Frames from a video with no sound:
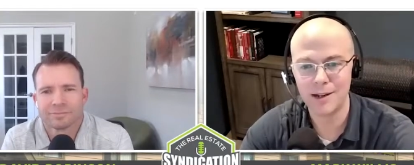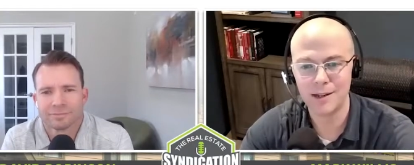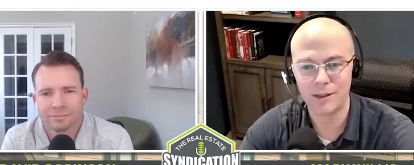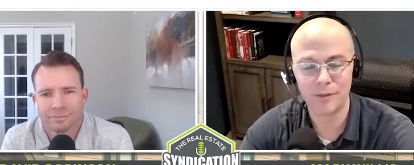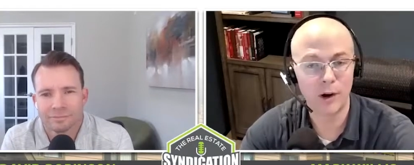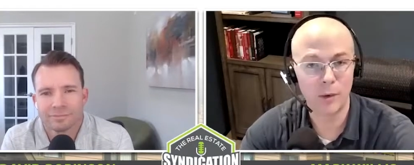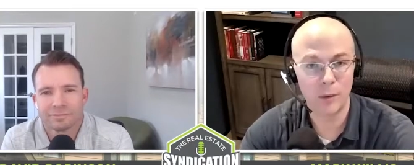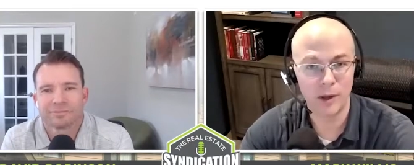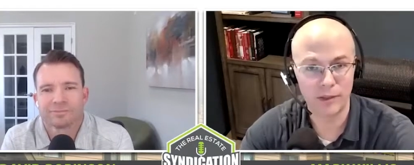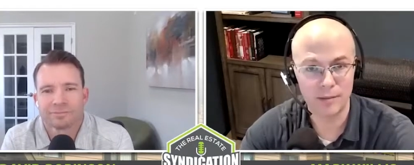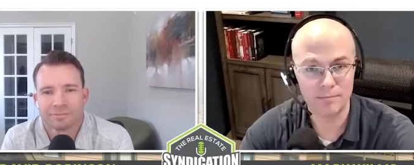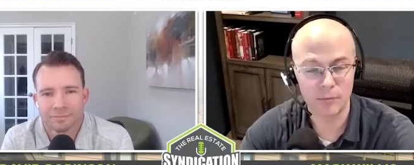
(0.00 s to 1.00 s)
Speaker 1: the very
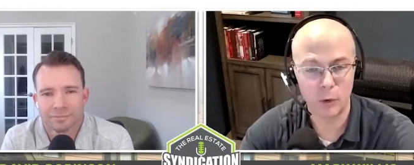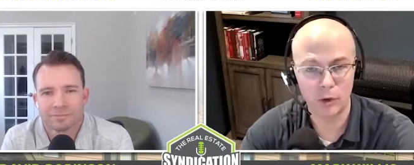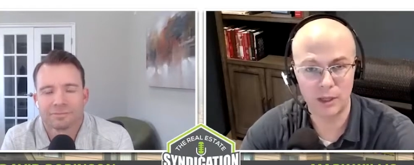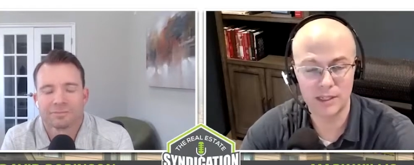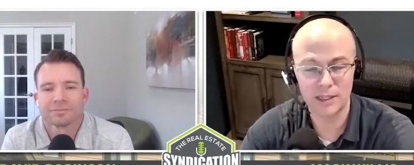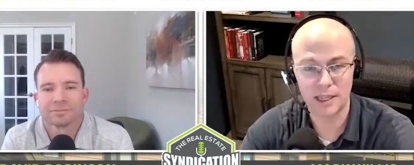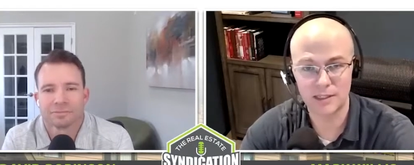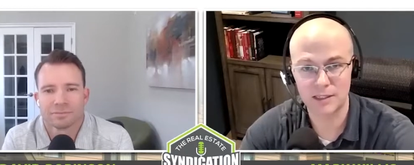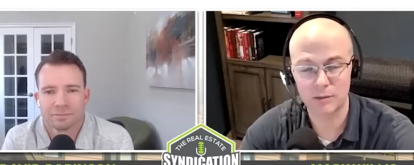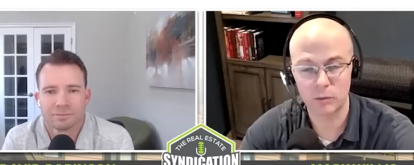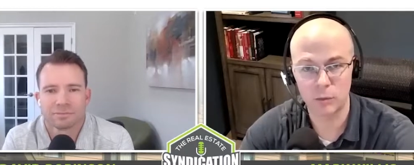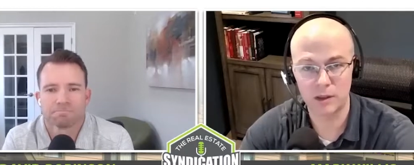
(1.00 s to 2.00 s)
wealthy, or at least
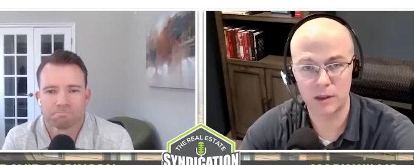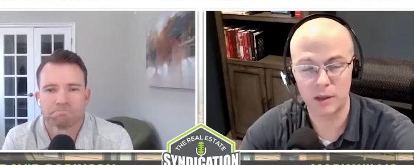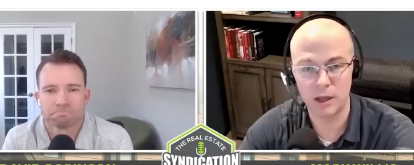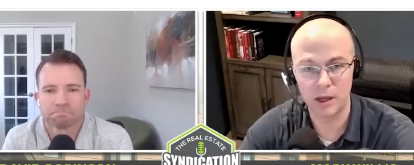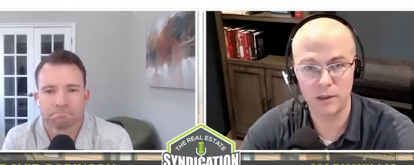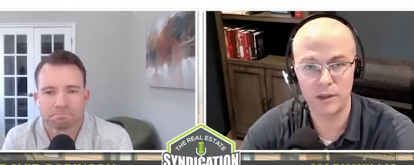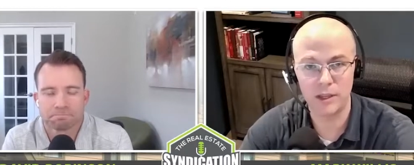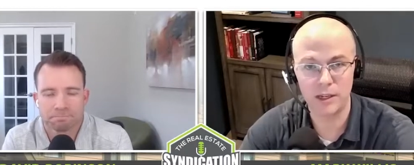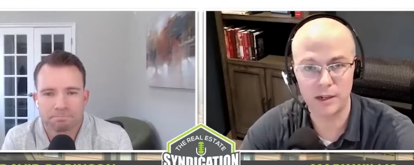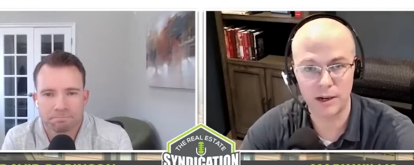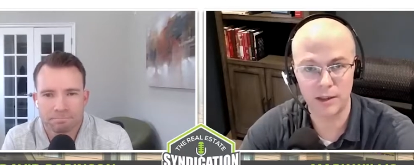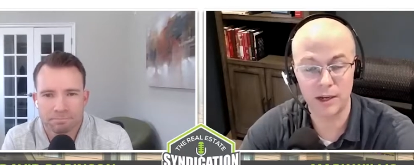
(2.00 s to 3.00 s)
that's what uh, the
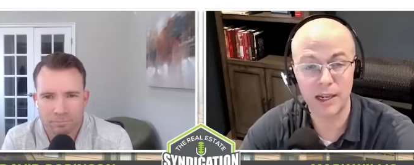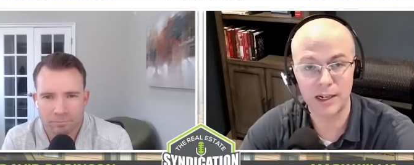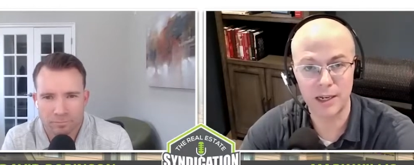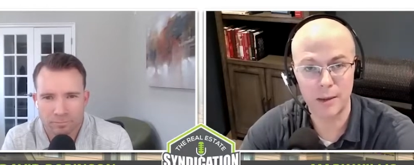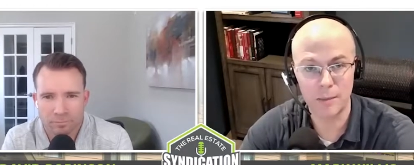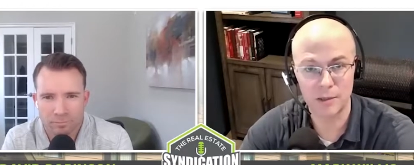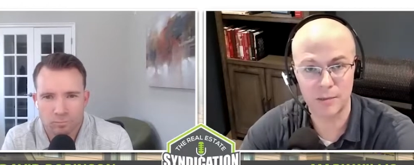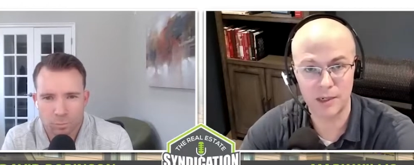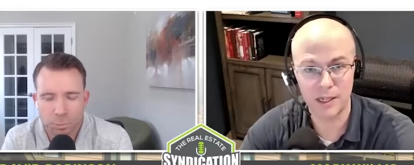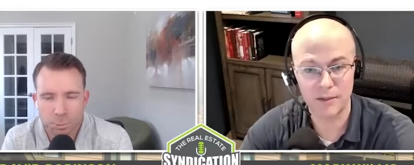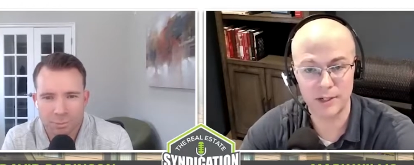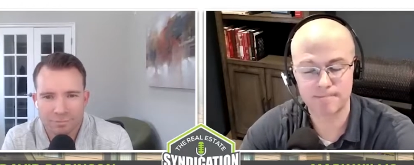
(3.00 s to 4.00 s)
kind of the nickname has
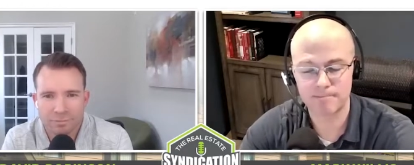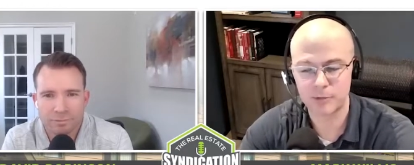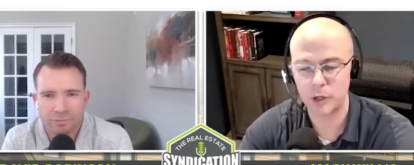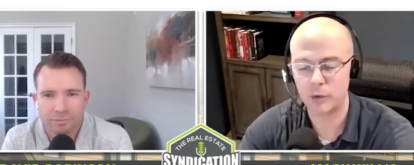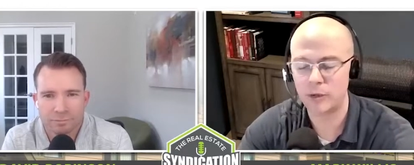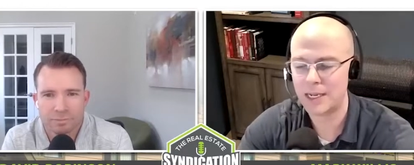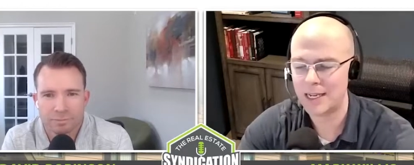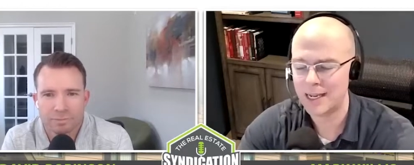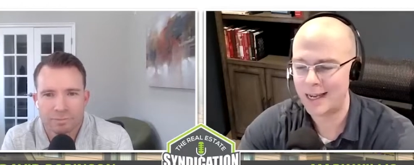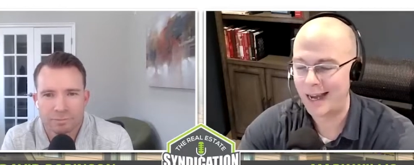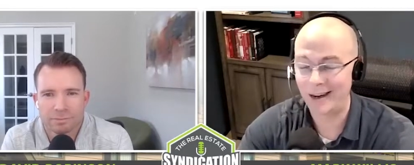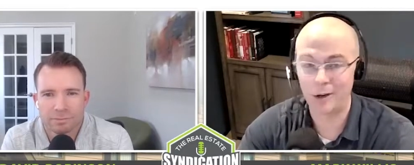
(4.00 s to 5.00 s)
been given. So
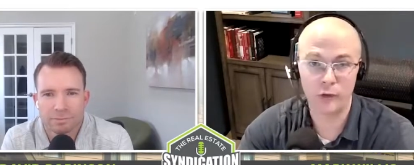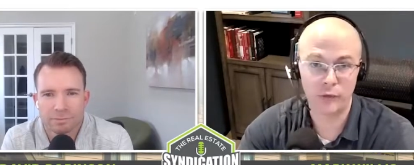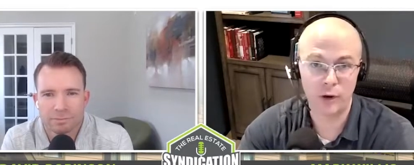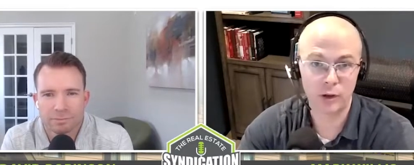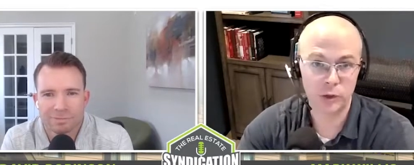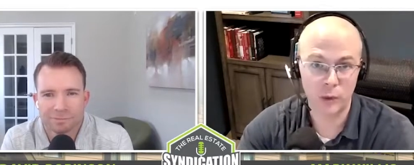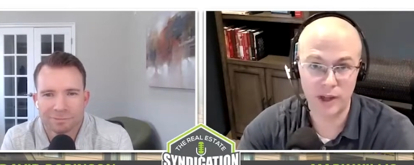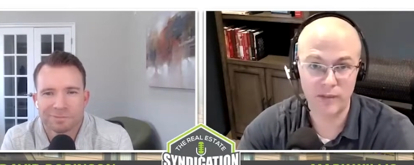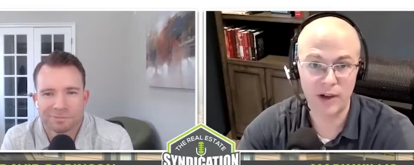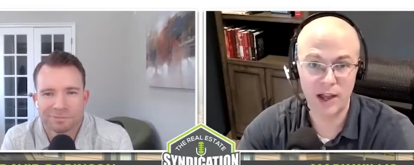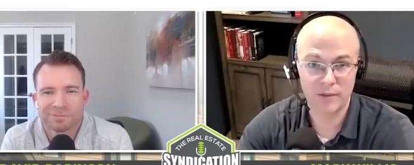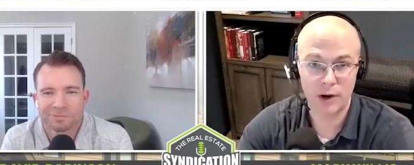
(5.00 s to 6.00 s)
I don't know if all
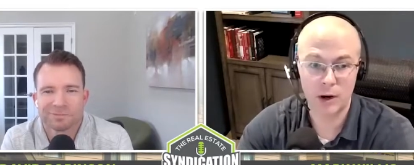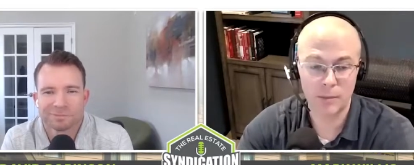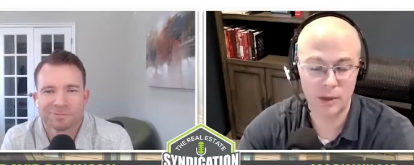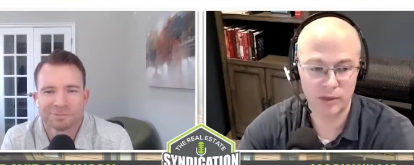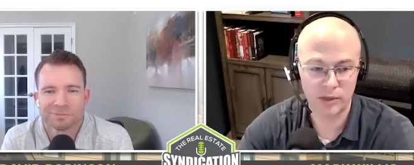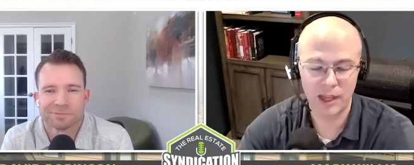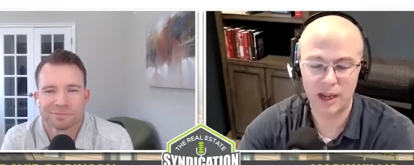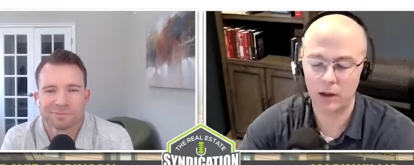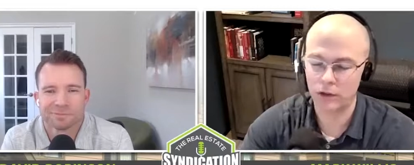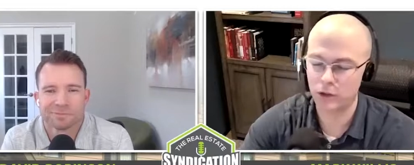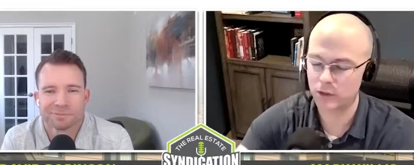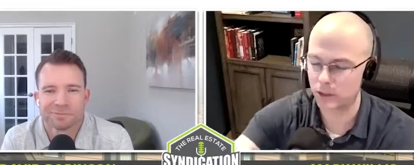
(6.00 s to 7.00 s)
25 are, but they
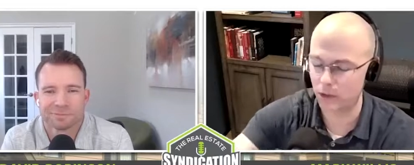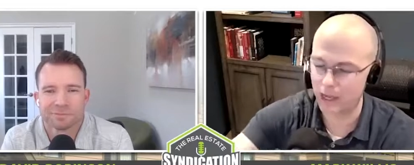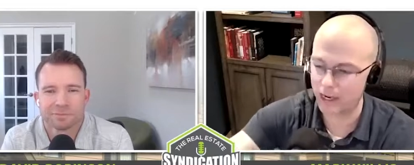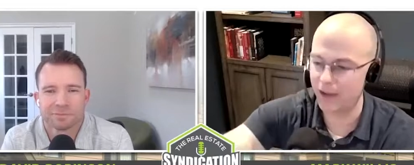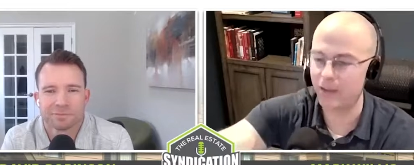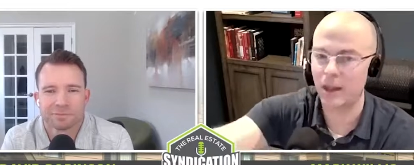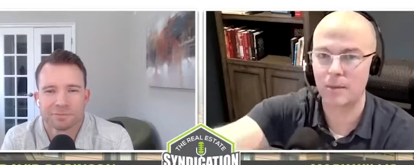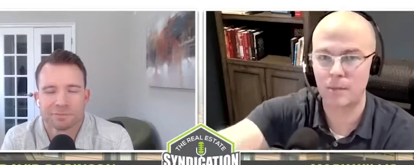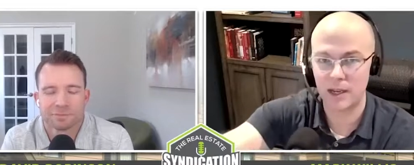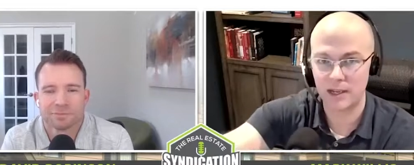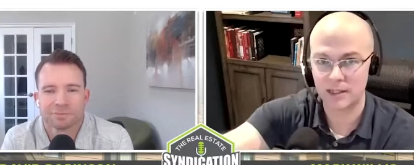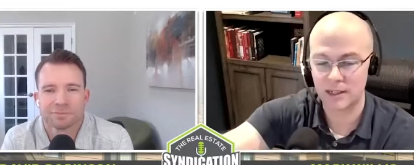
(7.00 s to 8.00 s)
all use. So like Elon
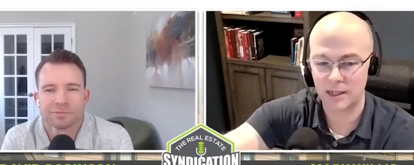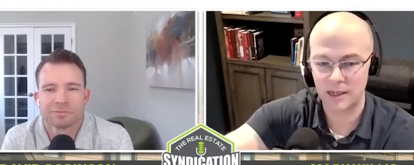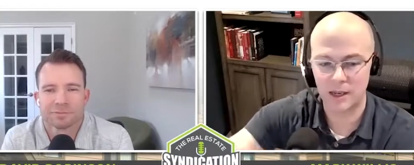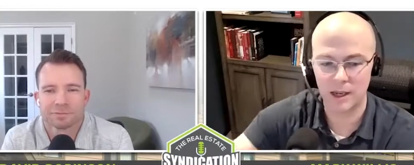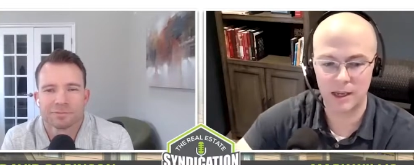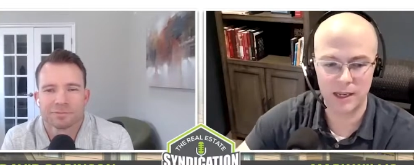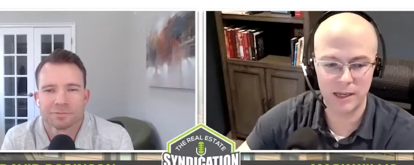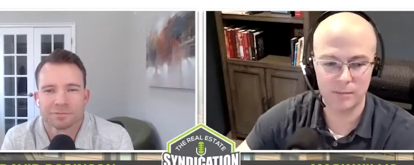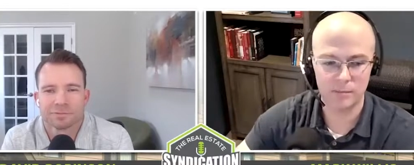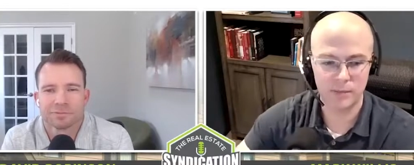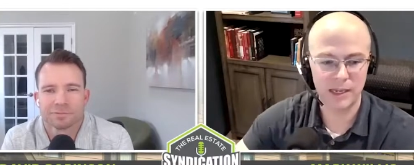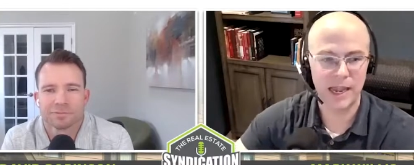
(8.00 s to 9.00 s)
Musk, uh,
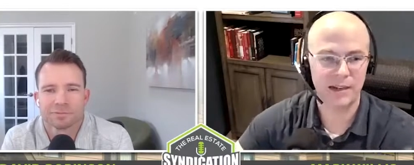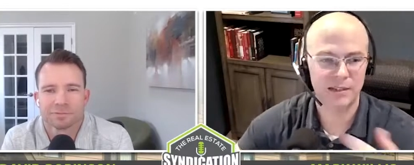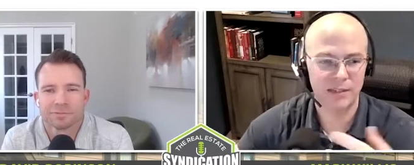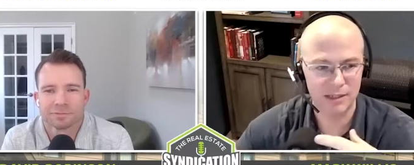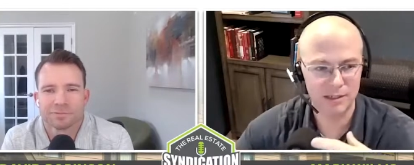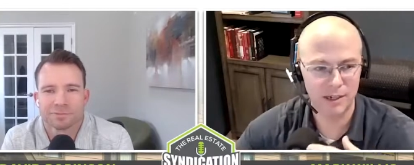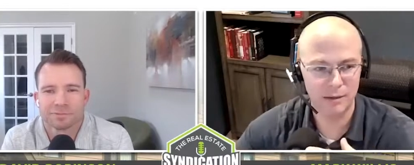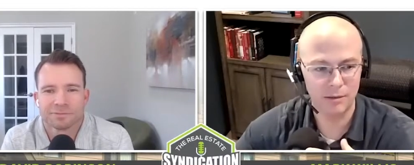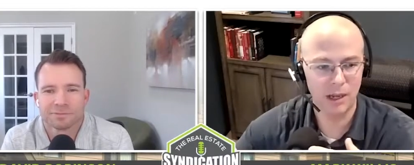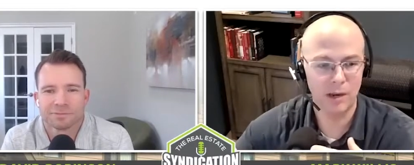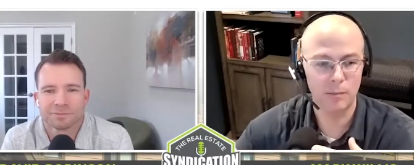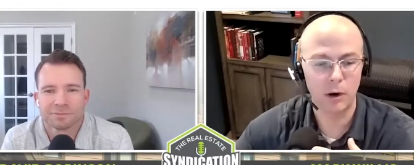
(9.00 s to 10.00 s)
he he accessed
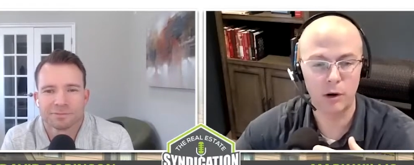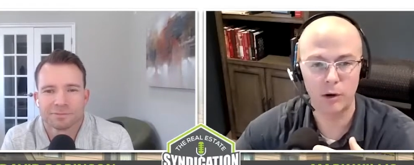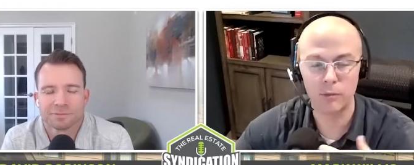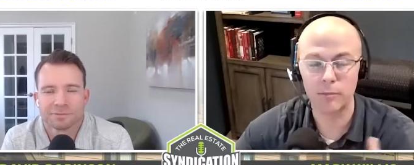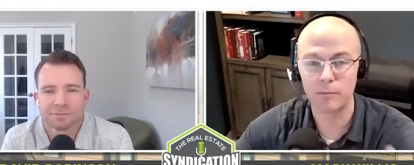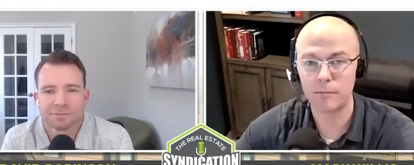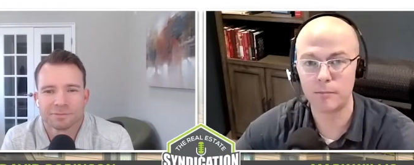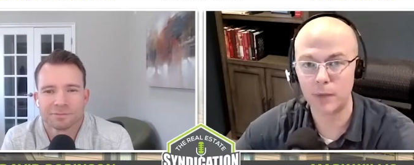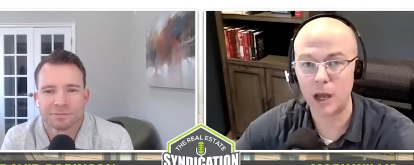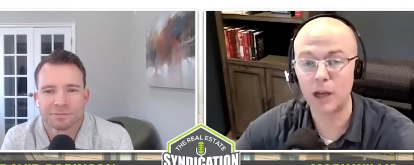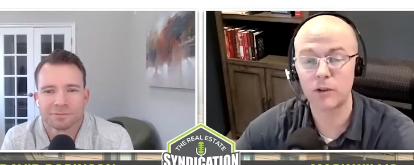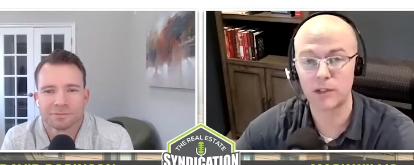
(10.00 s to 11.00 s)
and and borrowed
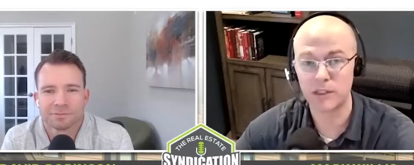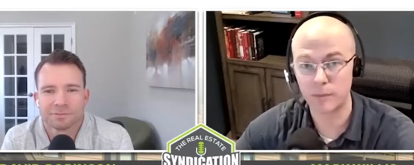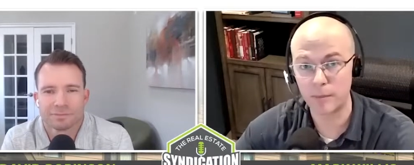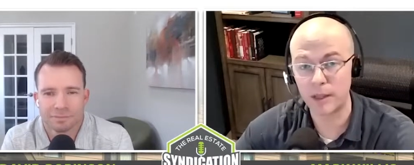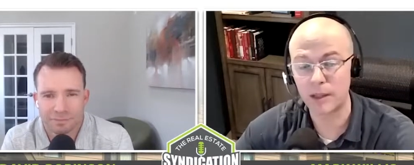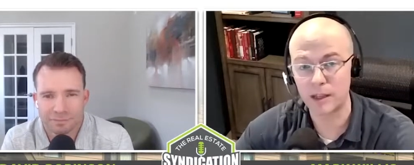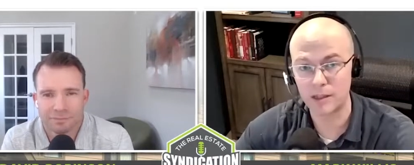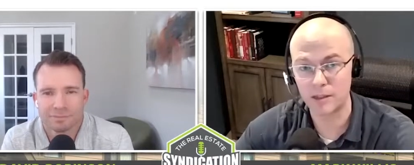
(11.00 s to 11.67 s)
hundreds of billions